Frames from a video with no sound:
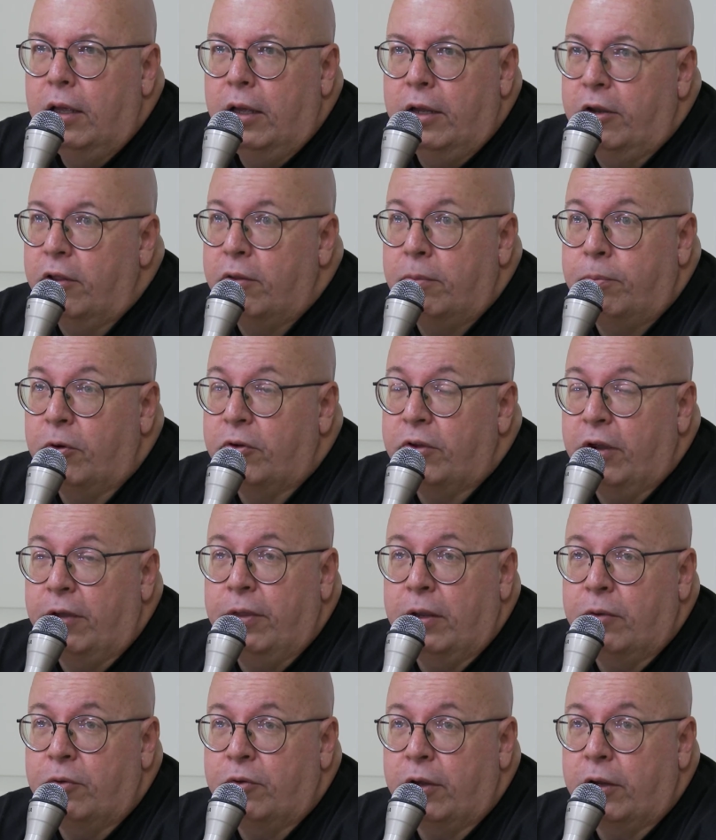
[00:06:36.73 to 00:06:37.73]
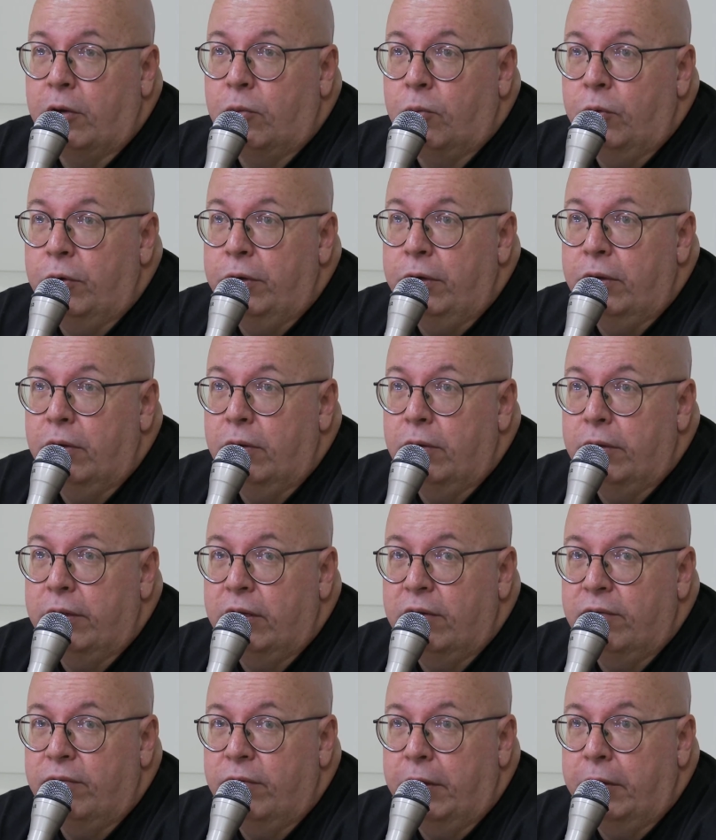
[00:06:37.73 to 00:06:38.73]
Another person I think was like a real
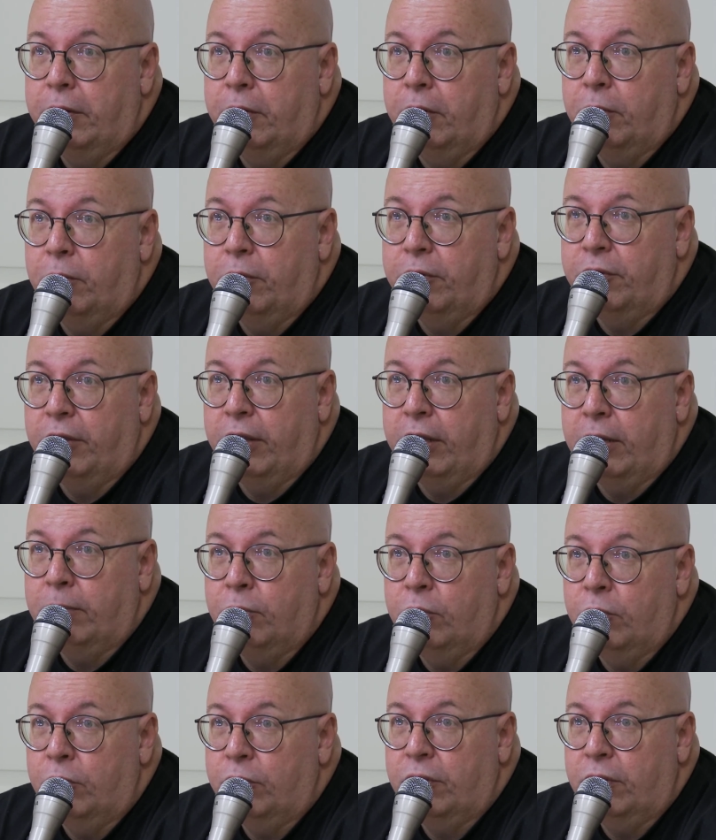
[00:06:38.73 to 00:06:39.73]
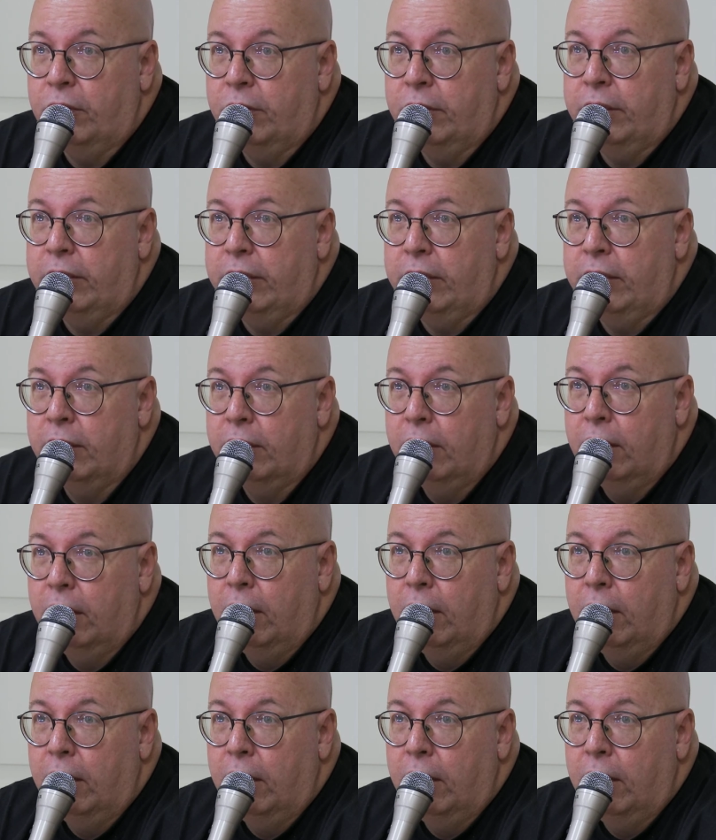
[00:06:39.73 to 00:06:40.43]
innovator was like Bruce Lee.